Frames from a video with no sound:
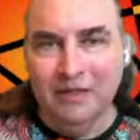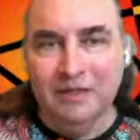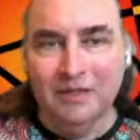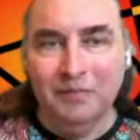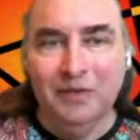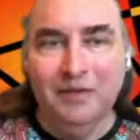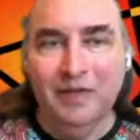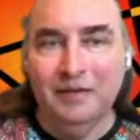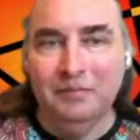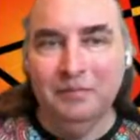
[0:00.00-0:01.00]
Something
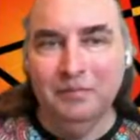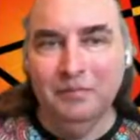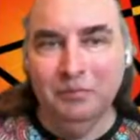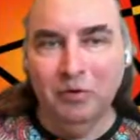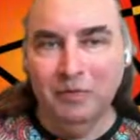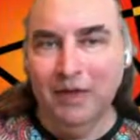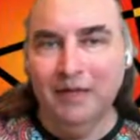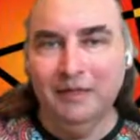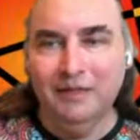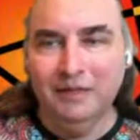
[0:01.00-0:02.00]
that
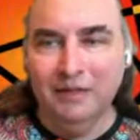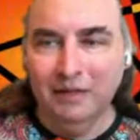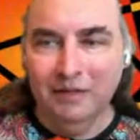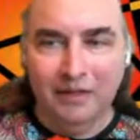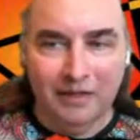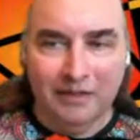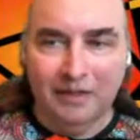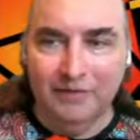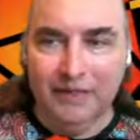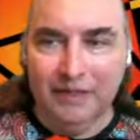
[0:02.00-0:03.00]
provides
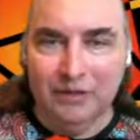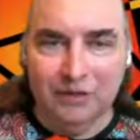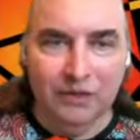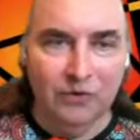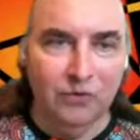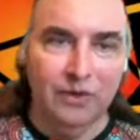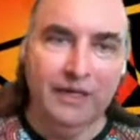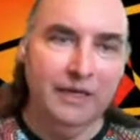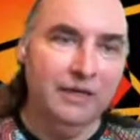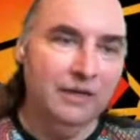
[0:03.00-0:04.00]
connectivity,
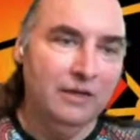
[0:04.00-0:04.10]
security,